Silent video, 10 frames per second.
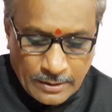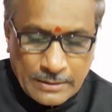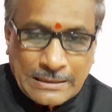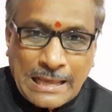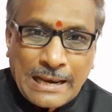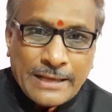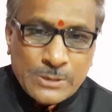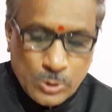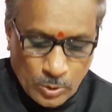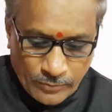Dialects
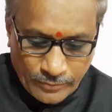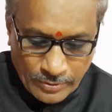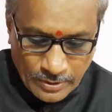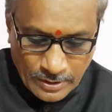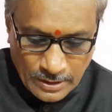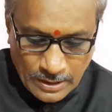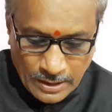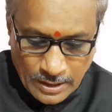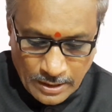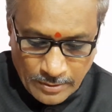of
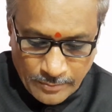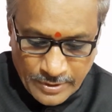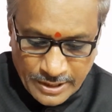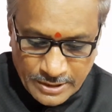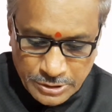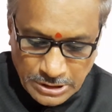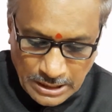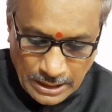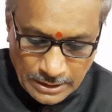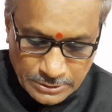British
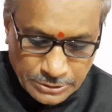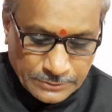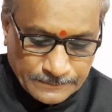English.